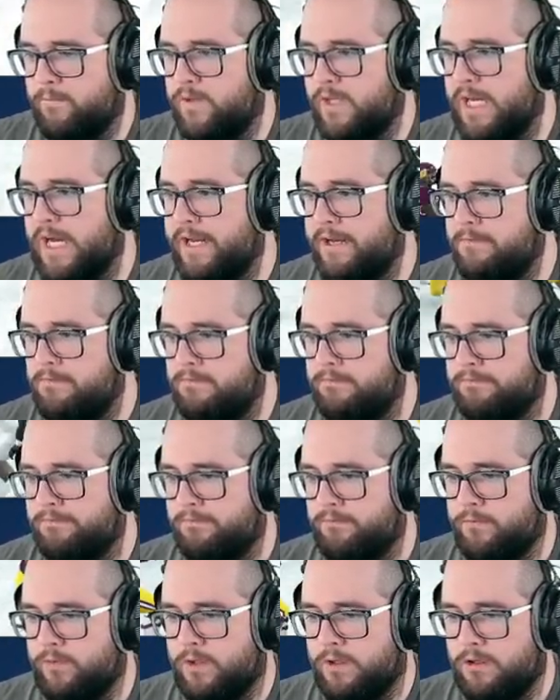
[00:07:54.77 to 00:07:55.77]
Got him.
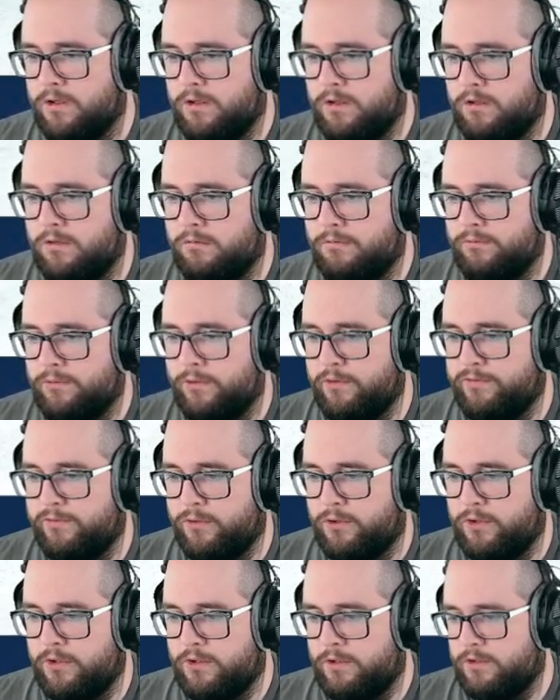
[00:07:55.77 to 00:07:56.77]

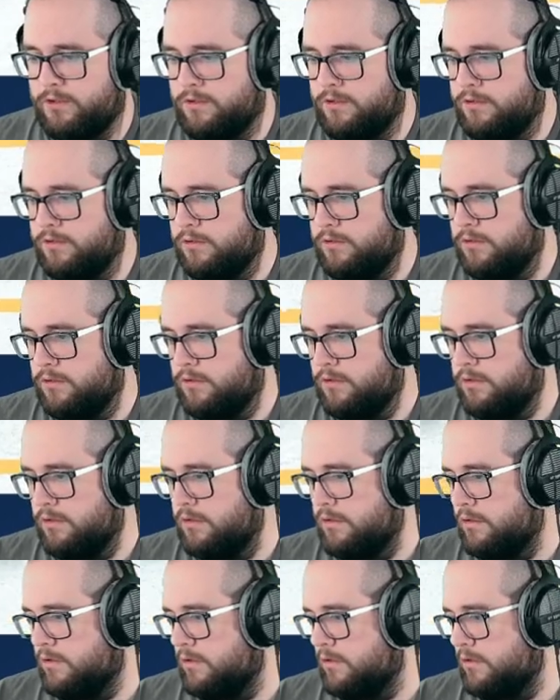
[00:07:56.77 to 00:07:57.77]
Beautiful.
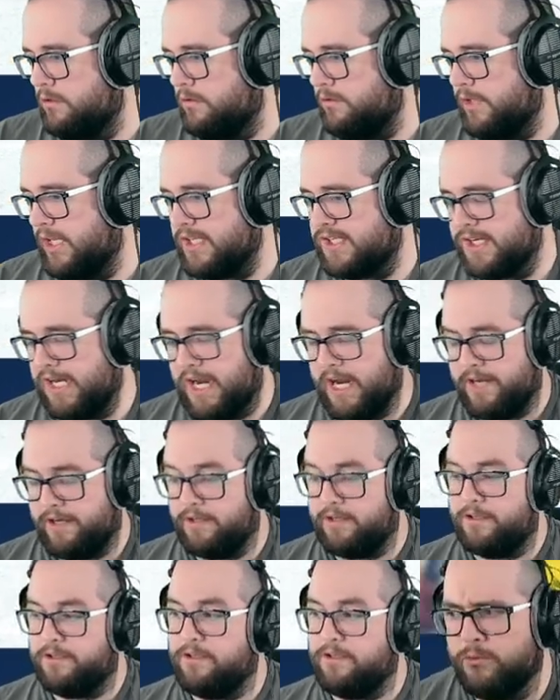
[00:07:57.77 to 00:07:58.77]
Nice gain.
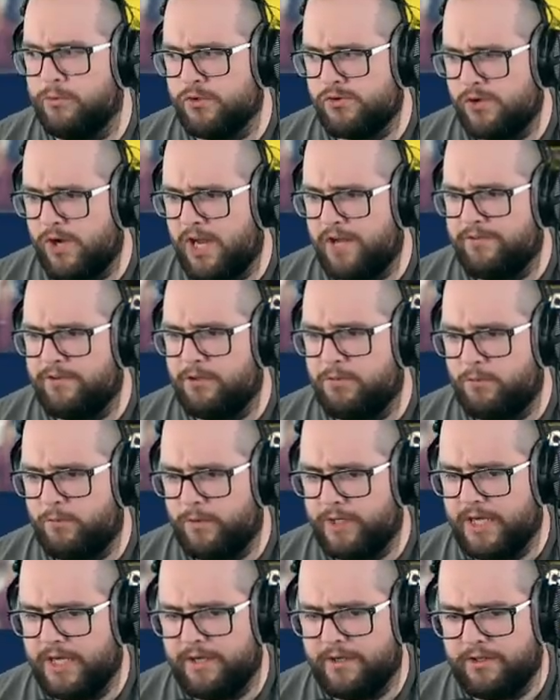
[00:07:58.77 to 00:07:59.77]
We're driving. We
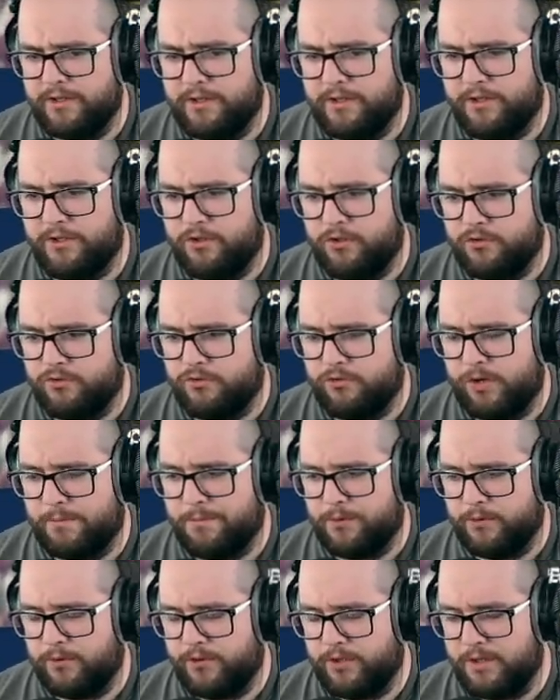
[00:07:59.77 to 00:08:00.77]
got in a little
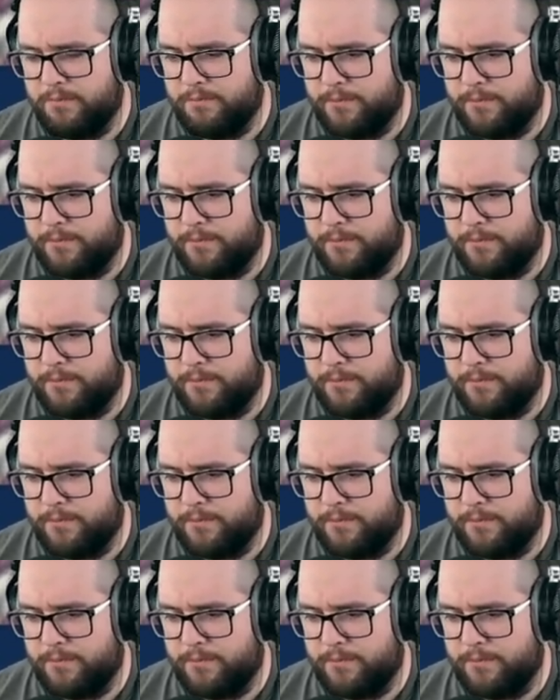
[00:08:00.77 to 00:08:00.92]
trouble early,